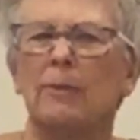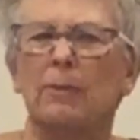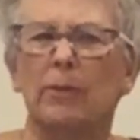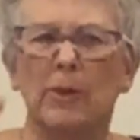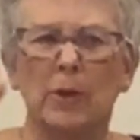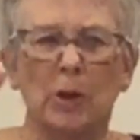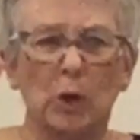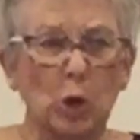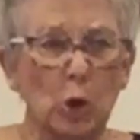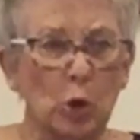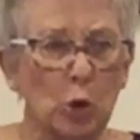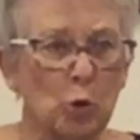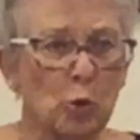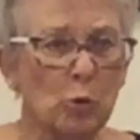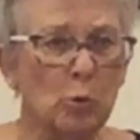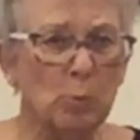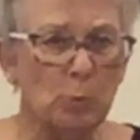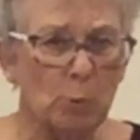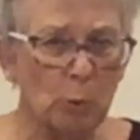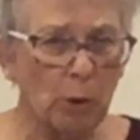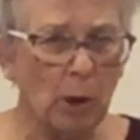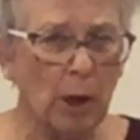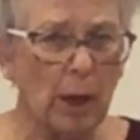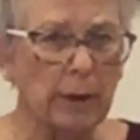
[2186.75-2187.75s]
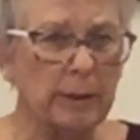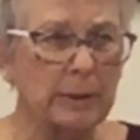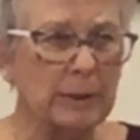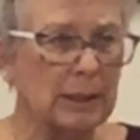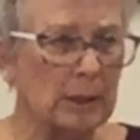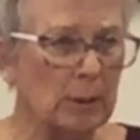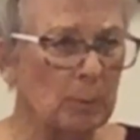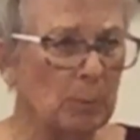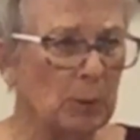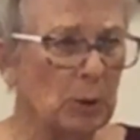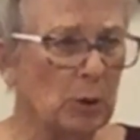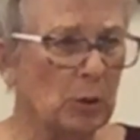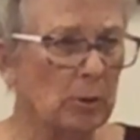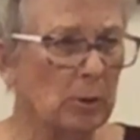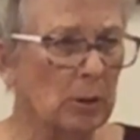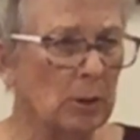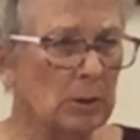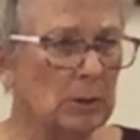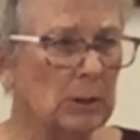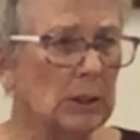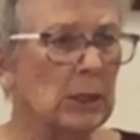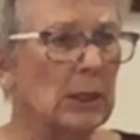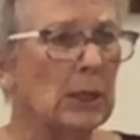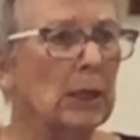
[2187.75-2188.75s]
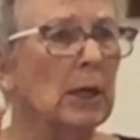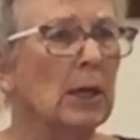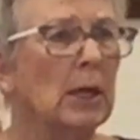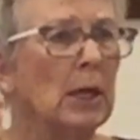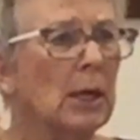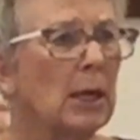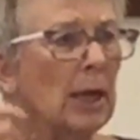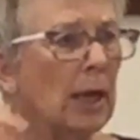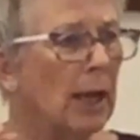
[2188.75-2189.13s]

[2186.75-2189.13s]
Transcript: in the Qumran community